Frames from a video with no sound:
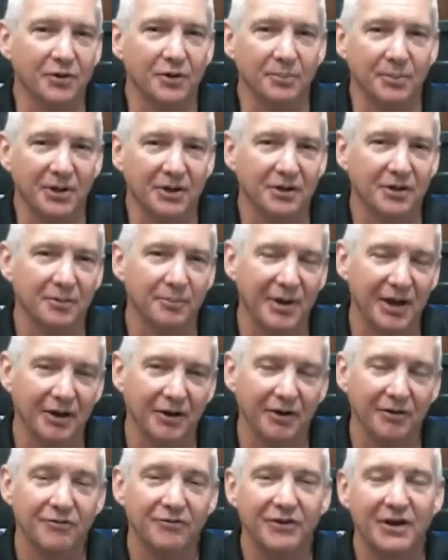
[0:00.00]
minute about our
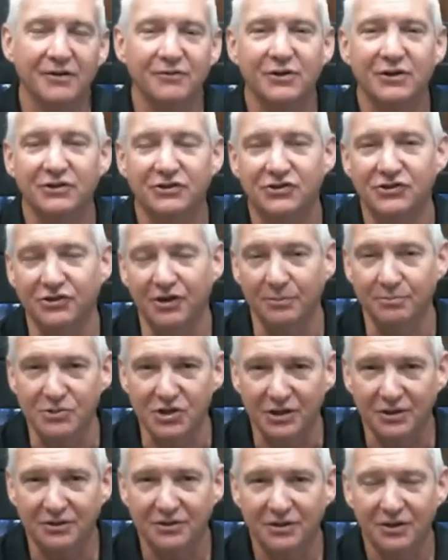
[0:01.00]
favorite
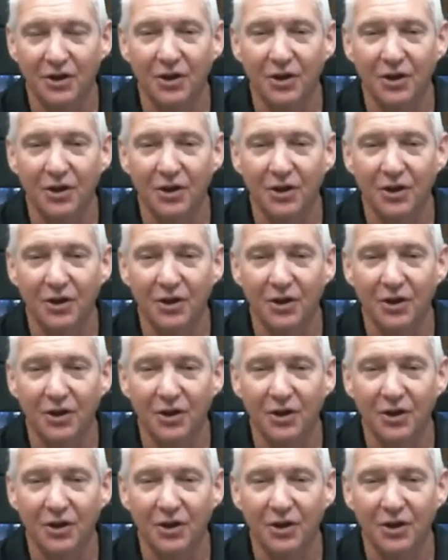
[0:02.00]
subject,